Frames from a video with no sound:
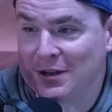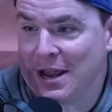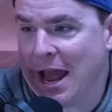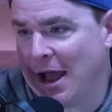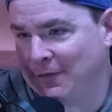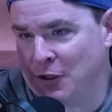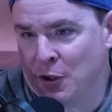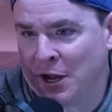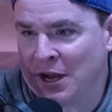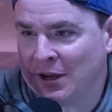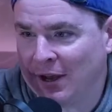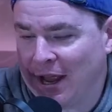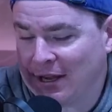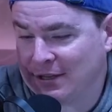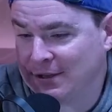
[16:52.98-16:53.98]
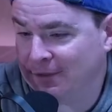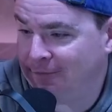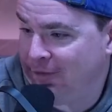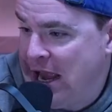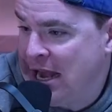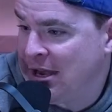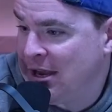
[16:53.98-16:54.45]
can, yeah, if you can like
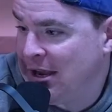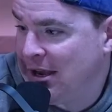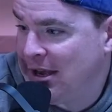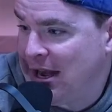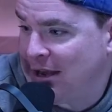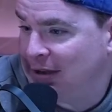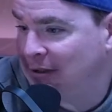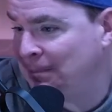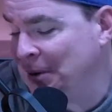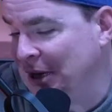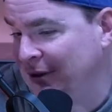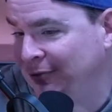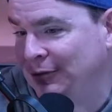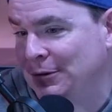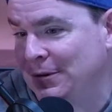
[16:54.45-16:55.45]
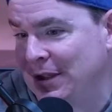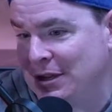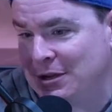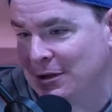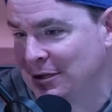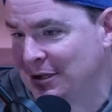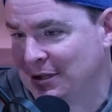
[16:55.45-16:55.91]
defend it and it's peaceful, then
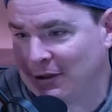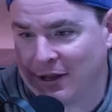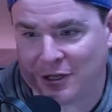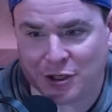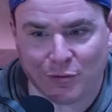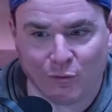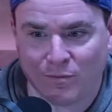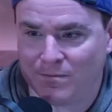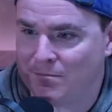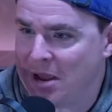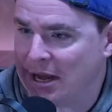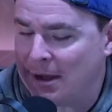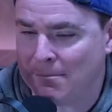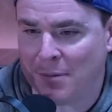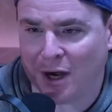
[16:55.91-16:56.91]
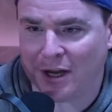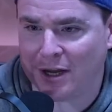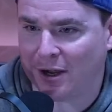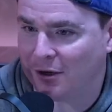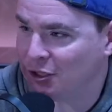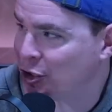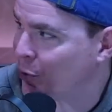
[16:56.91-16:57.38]
you're just like making money
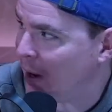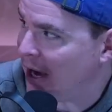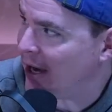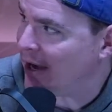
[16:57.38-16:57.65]
on trade.